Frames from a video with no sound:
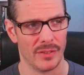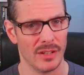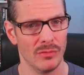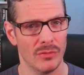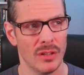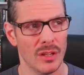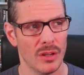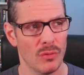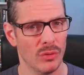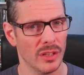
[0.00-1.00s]
I don't
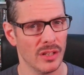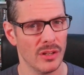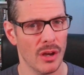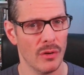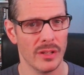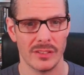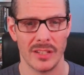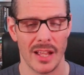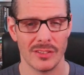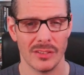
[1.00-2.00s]
really know his
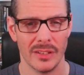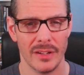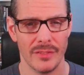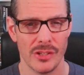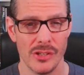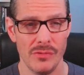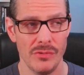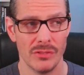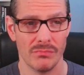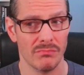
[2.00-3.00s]
stance on a lot of
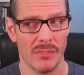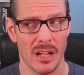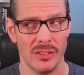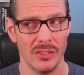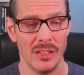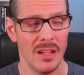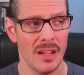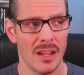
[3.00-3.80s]
issues, honestly,